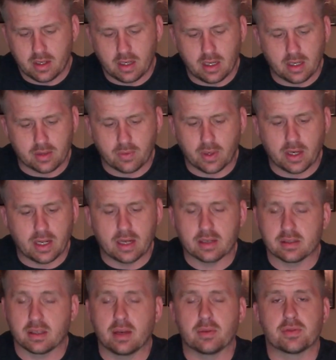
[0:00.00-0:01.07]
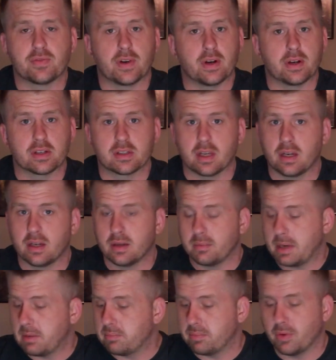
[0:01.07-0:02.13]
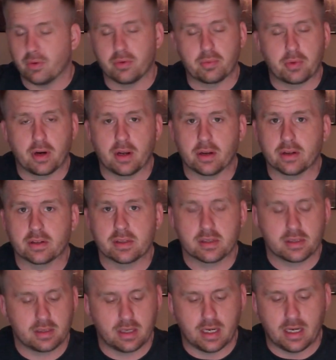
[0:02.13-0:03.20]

Quite honestly, I was very excited about both products.